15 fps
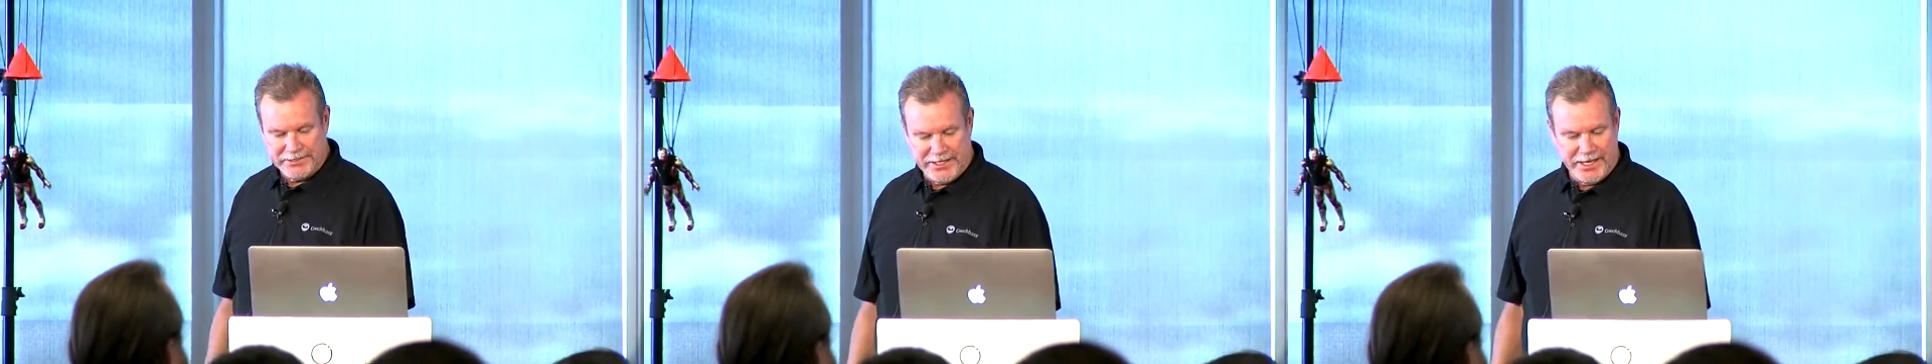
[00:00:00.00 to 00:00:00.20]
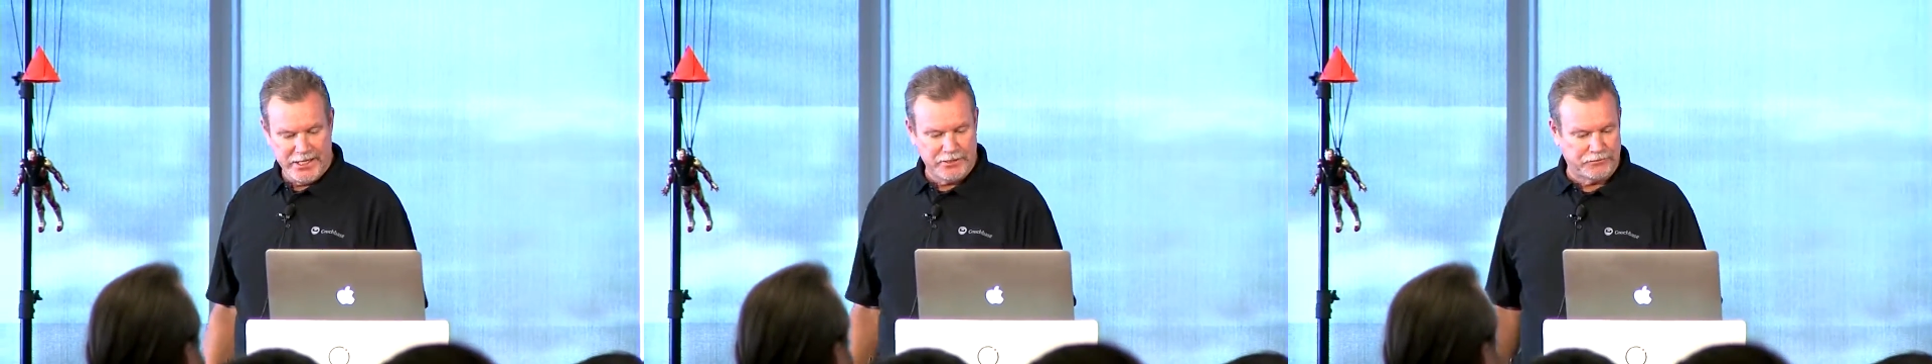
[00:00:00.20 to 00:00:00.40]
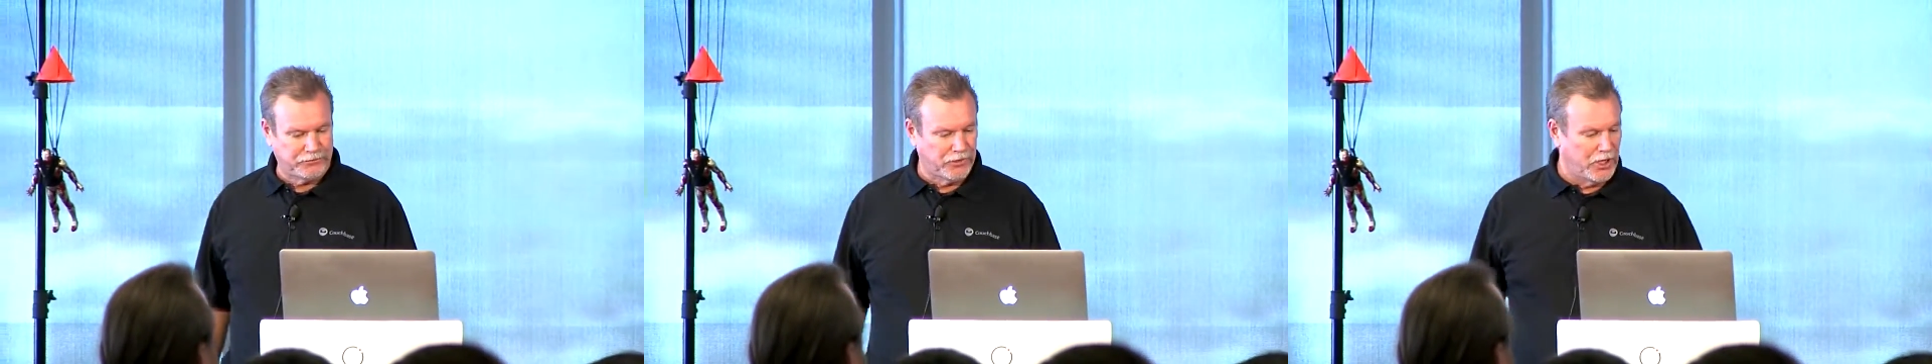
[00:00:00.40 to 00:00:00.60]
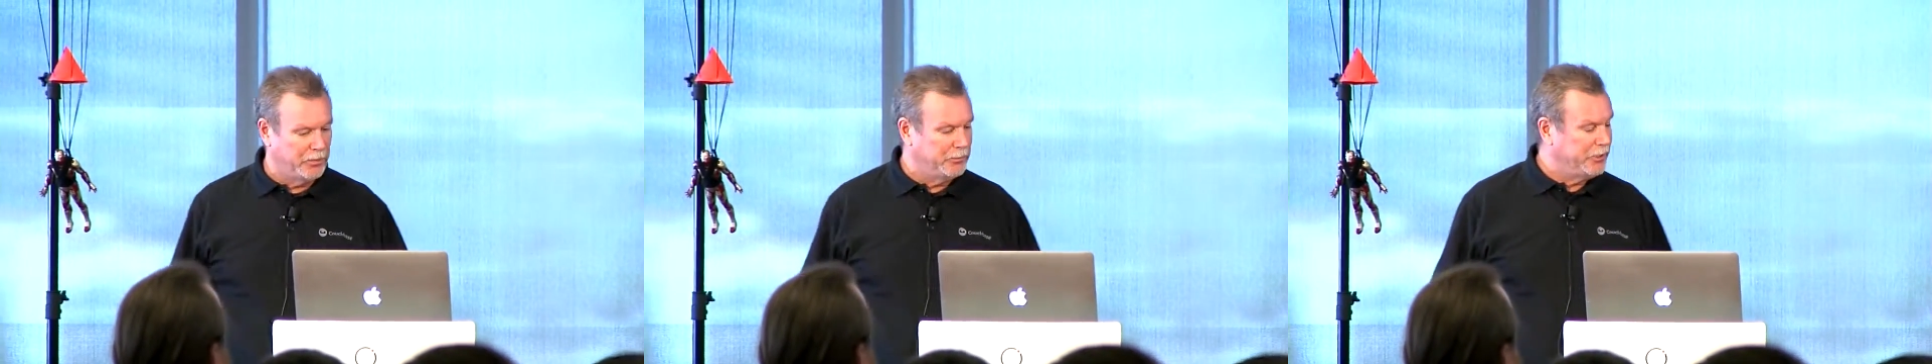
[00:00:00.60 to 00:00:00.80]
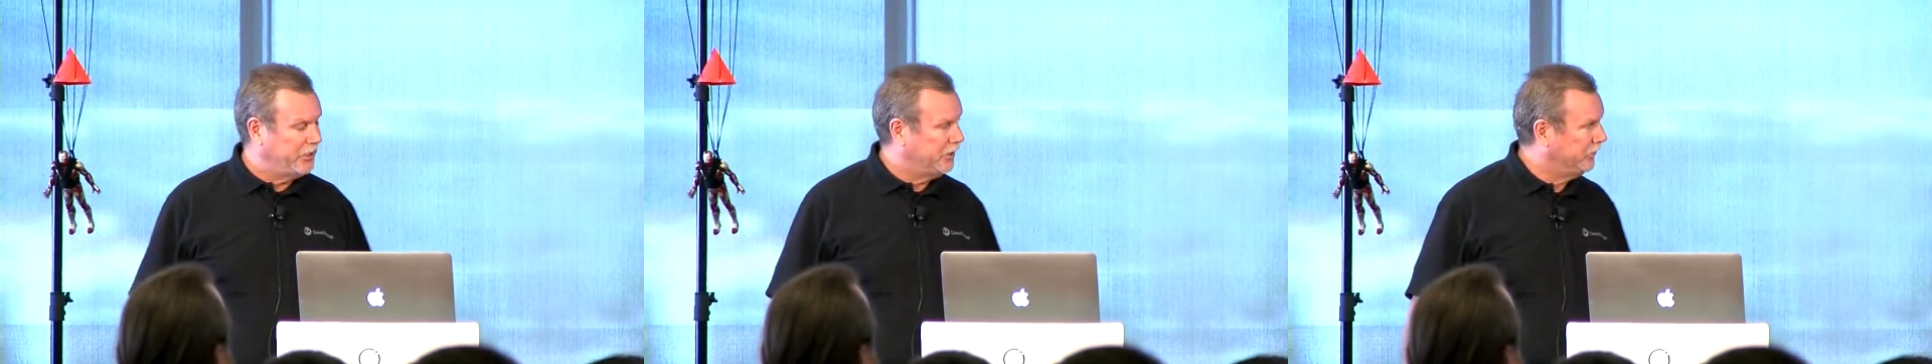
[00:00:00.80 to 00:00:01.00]
data
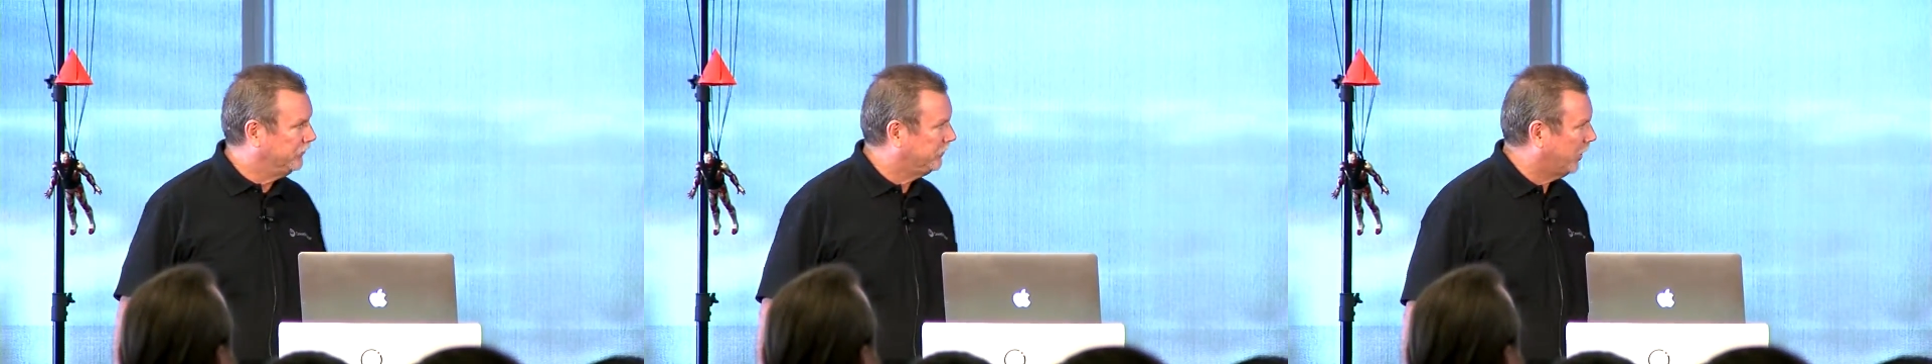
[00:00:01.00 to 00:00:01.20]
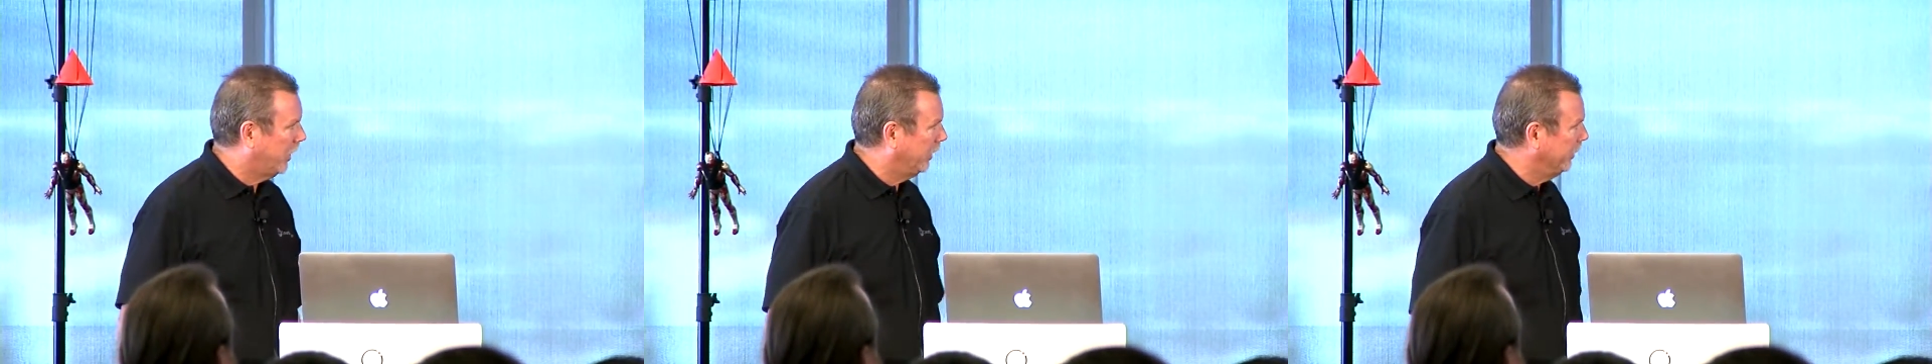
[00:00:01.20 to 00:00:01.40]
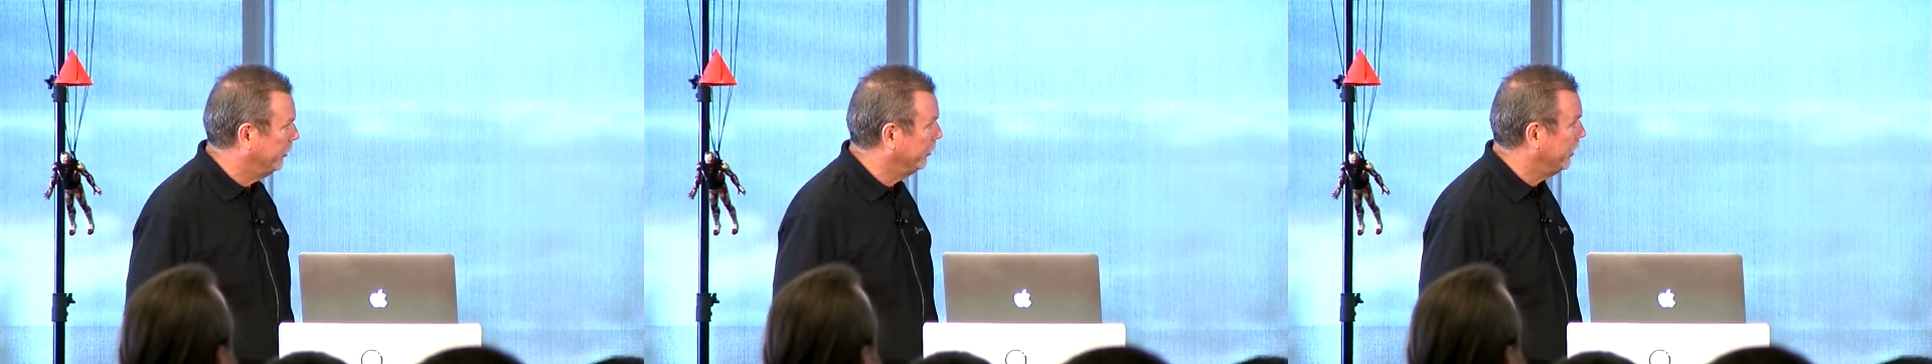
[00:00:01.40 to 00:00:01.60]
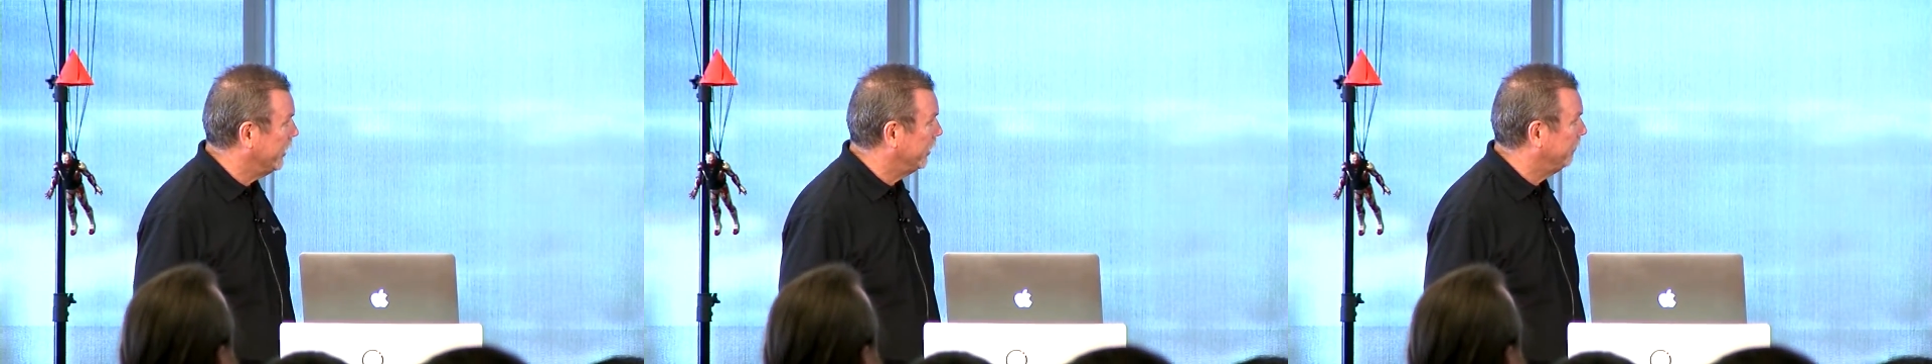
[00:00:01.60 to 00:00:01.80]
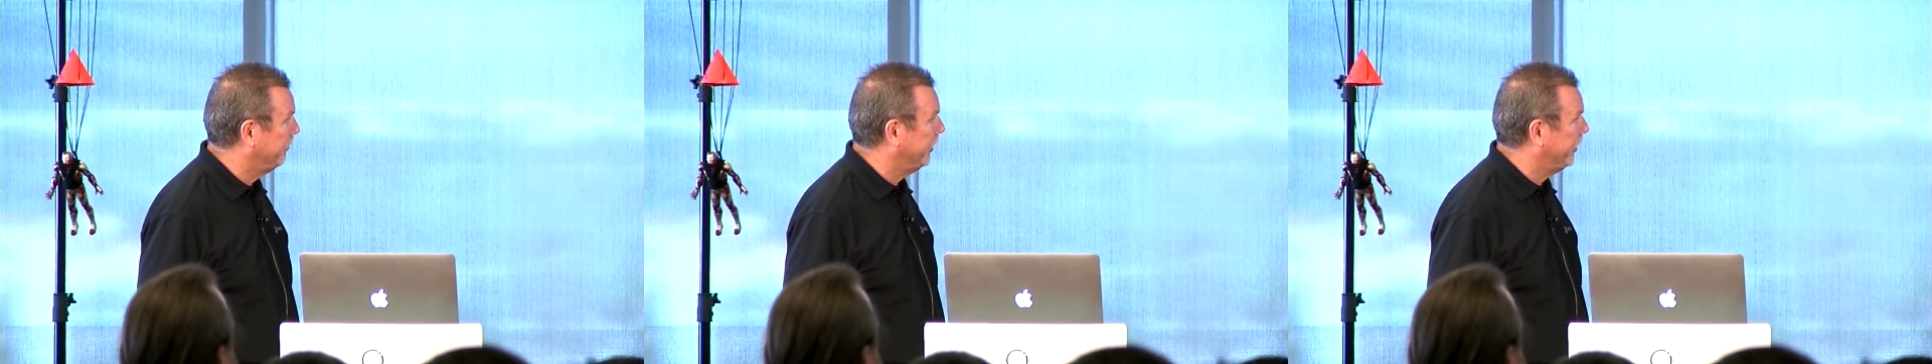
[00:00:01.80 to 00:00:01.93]
from these Internet of